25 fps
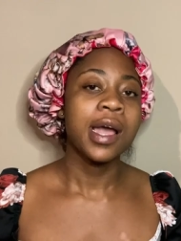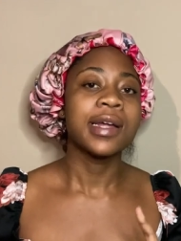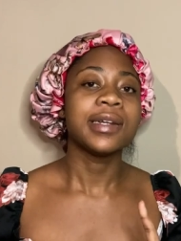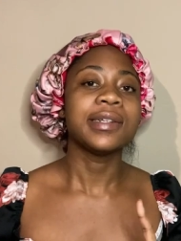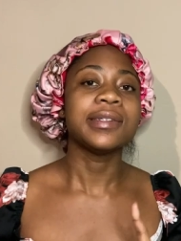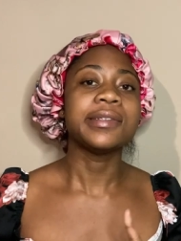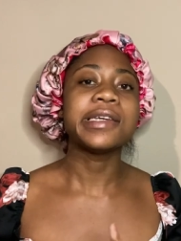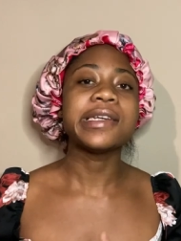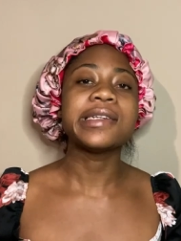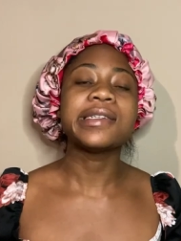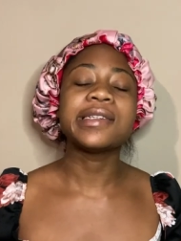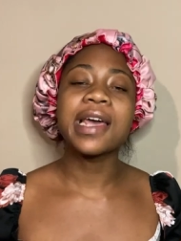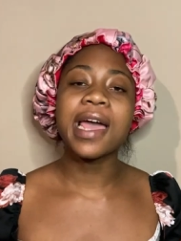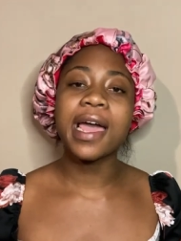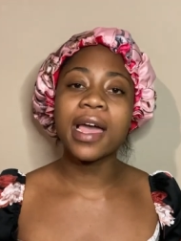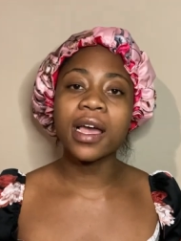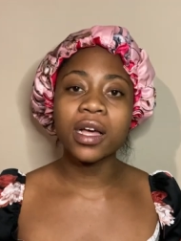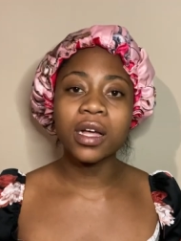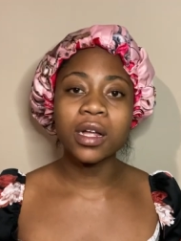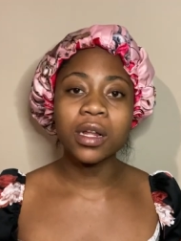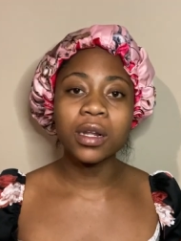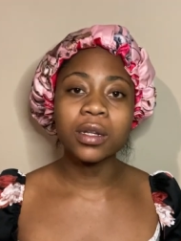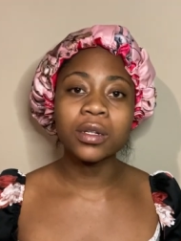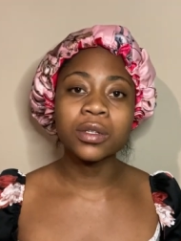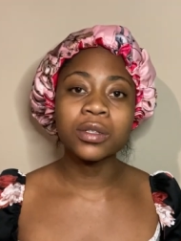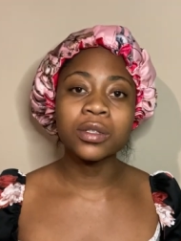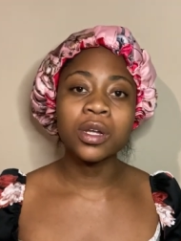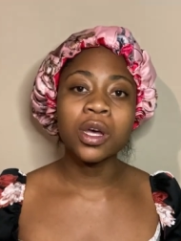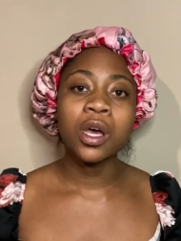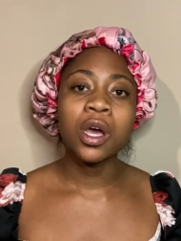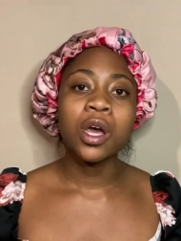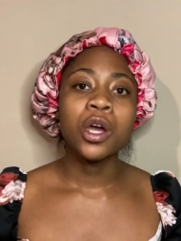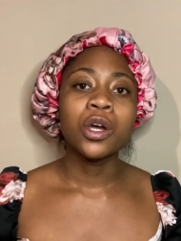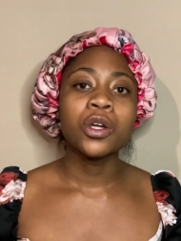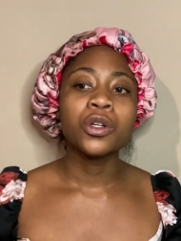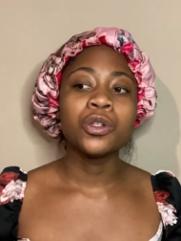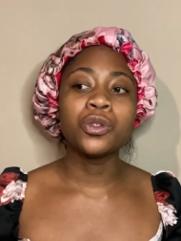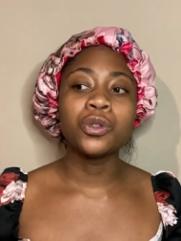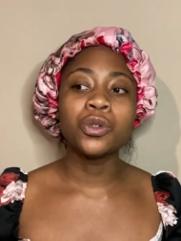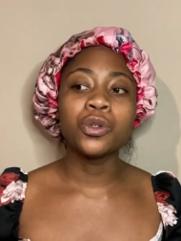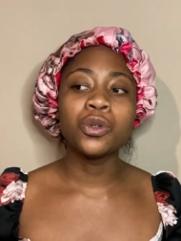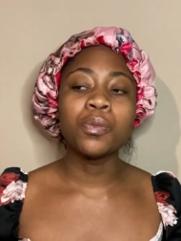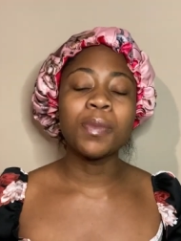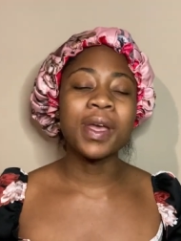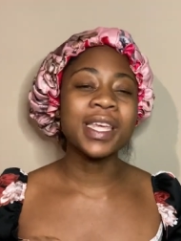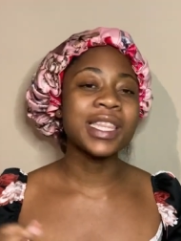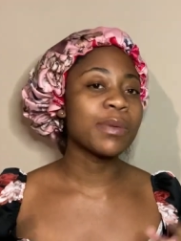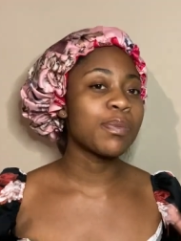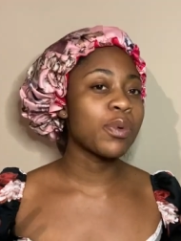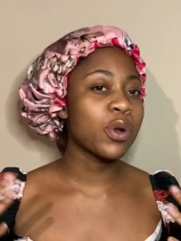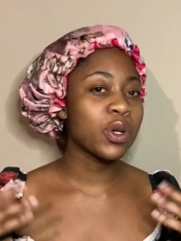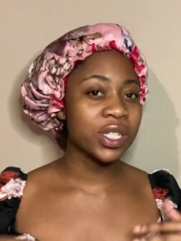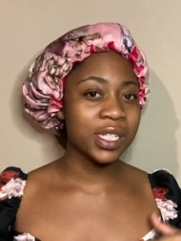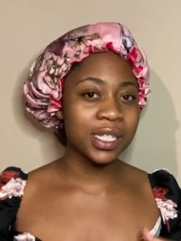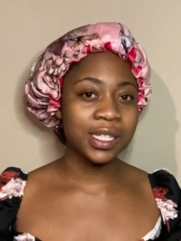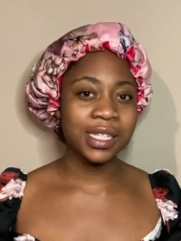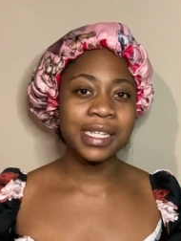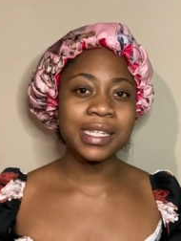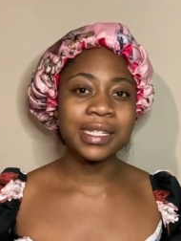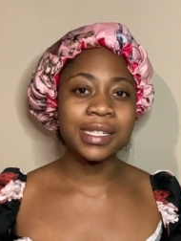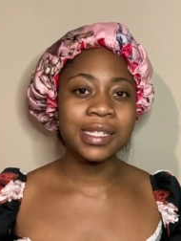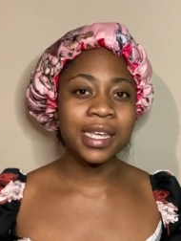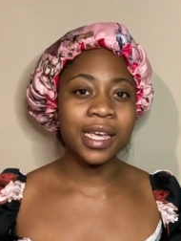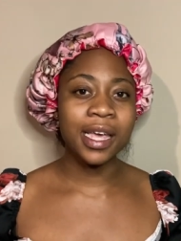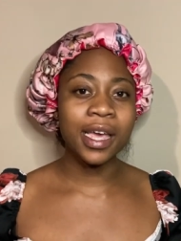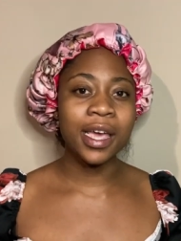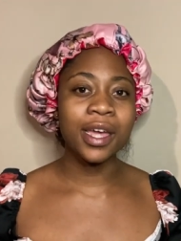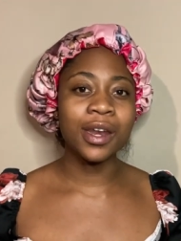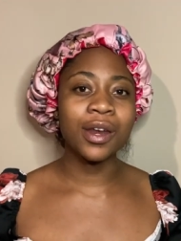detangled to make the process easier,